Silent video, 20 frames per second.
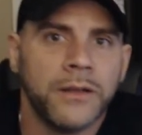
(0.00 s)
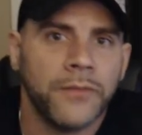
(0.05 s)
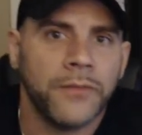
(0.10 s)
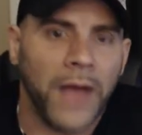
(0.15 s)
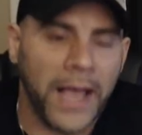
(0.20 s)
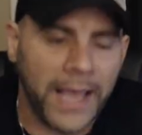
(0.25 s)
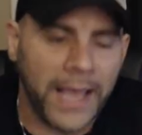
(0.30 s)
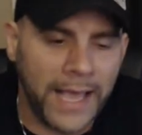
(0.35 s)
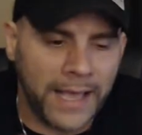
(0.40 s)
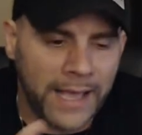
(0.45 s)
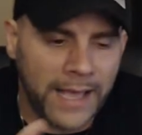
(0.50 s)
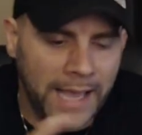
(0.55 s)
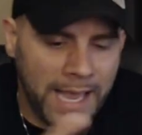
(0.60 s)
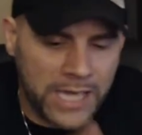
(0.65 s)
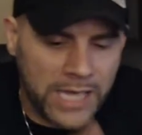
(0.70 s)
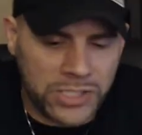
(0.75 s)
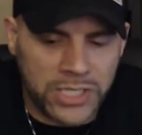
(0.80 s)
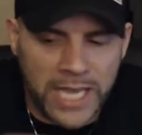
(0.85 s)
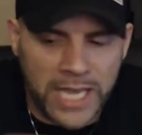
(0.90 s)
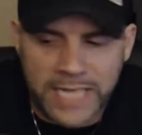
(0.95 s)
I, I
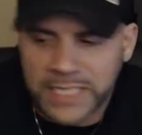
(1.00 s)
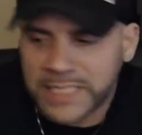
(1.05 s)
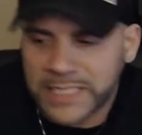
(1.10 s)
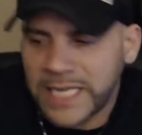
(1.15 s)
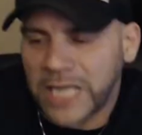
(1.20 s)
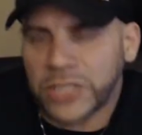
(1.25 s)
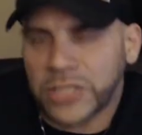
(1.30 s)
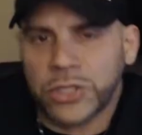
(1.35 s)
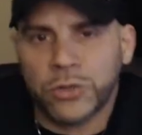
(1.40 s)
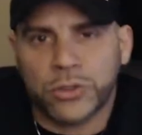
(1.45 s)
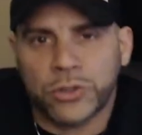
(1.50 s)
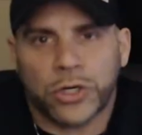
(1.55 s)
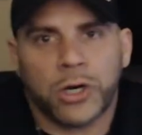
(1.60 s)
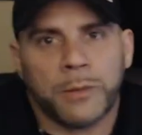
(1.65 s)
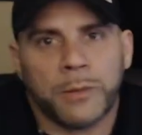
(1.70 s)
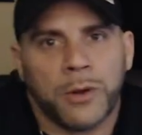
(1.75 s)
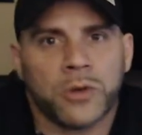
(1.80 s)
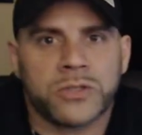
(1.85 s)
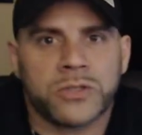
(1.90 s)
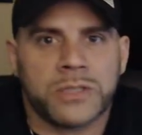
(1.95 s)
actually had to take two
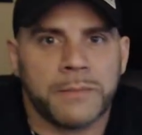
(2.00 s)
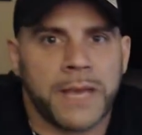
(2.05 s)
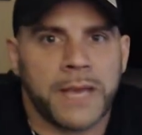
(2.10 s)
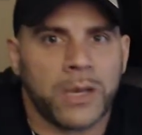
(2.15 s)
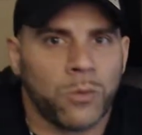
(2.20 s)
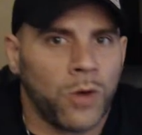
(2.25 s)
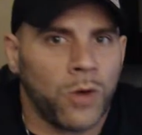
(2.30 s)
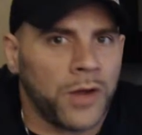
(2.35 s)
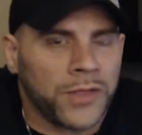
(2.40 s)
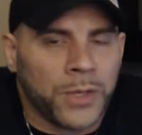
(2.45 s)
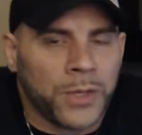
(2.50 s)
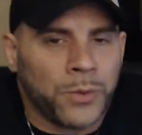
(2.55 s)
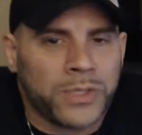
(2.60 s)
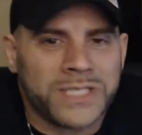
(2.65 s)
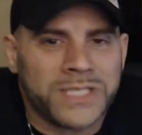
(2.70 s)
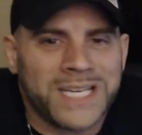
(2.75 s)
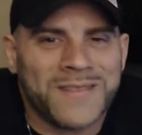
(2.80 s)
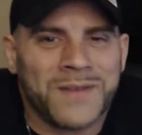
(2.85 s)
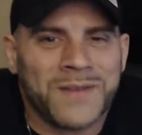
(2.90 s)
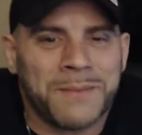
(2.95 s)
turbos to make one. They
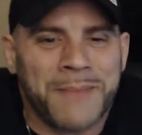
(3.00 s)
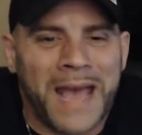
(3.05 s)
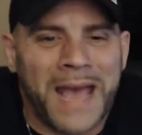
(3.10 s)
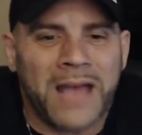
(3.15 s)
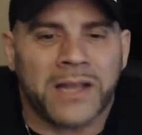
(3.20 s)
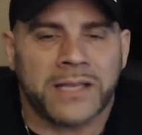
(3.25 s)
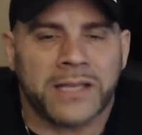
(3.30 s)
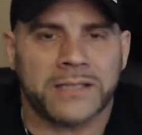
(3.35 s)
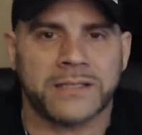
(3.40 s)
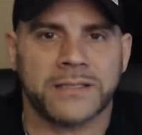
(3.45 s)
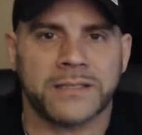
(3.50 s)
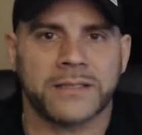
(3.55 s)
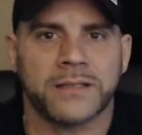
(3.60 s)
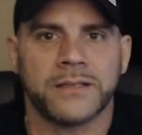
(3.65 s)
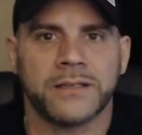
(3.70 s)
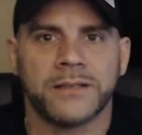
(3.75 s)
wasn't even balanced.